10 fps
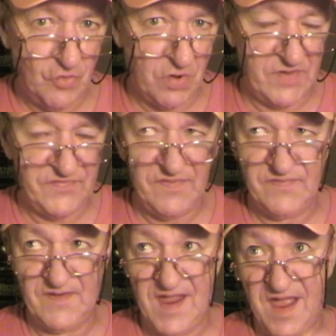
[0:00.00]

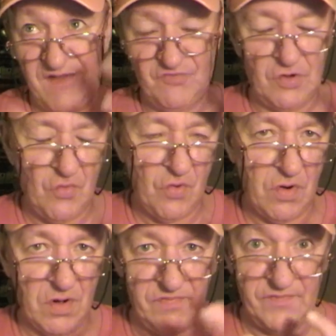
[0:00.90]
horses and having a
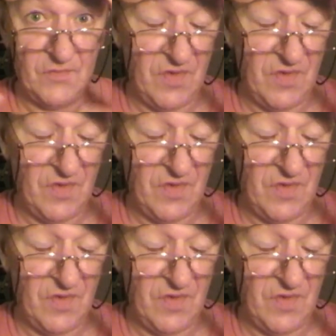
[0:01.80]
horse and